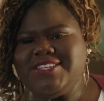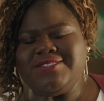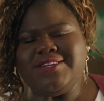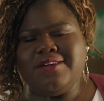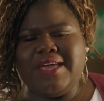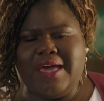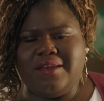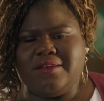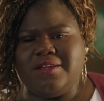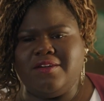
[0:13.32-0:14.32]
is there a cat
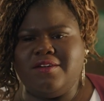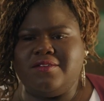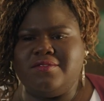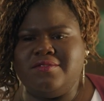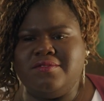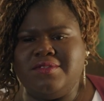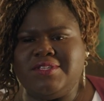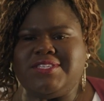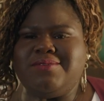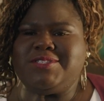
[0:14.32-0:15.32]
in here?
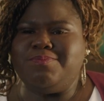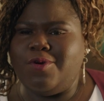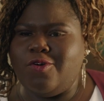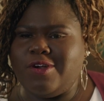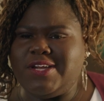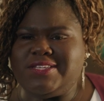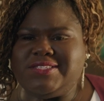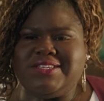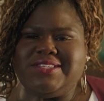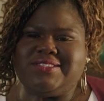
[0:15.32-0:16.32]
His name's
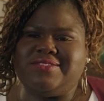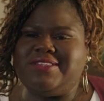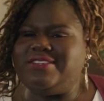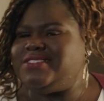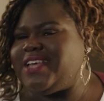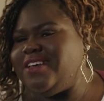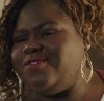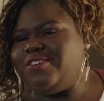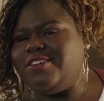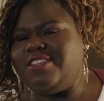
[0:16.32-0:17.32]
Boris, and he's
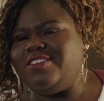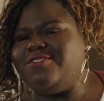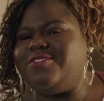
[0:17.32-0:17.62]
insightful and